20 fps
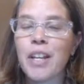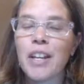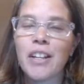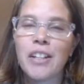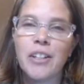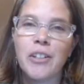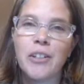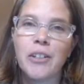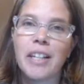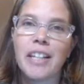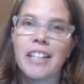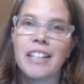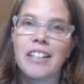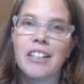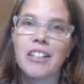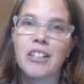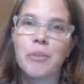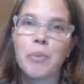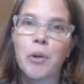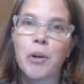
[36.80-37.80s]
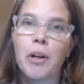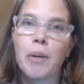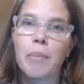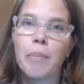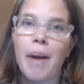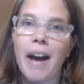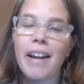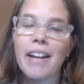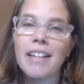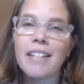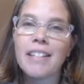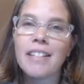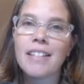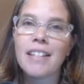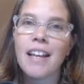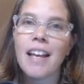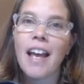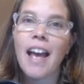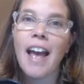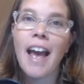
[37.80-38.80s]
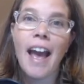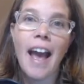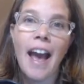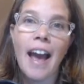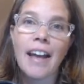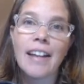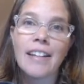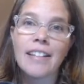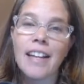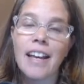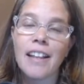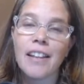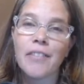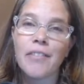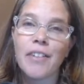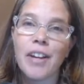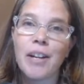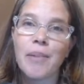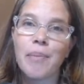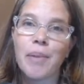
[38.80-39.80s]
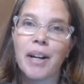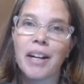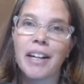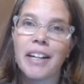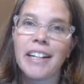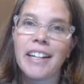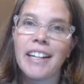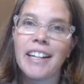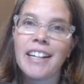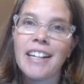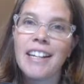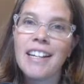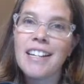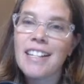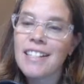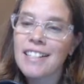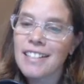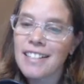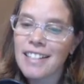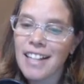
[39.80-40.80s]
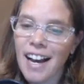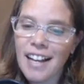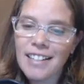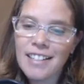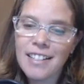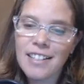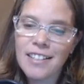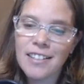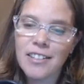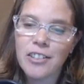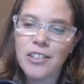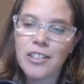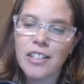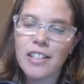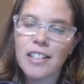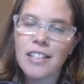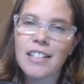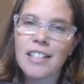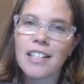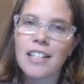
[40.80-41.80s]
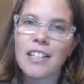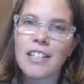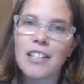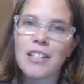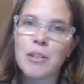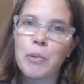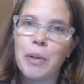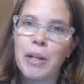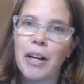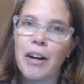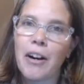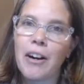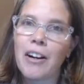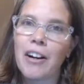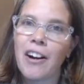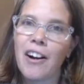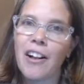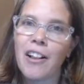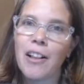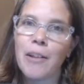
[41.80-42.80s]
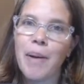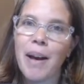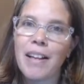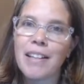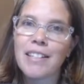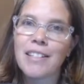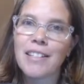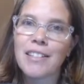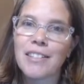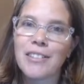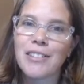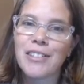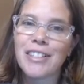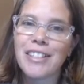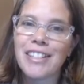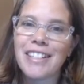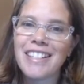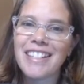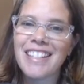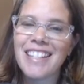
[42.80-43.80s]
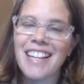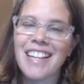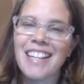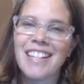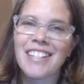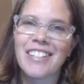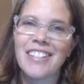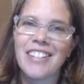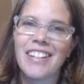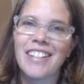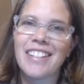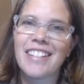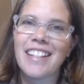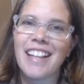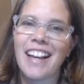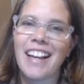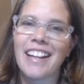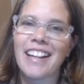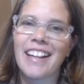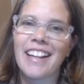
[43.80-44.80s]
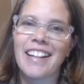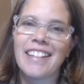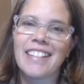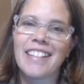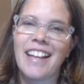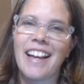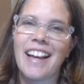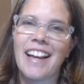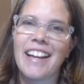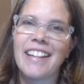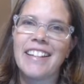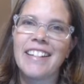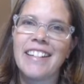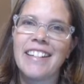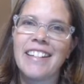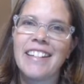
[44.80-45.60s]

You can learn more about us at elevatedmarketing.solutions because we are all about solutions, just like I said.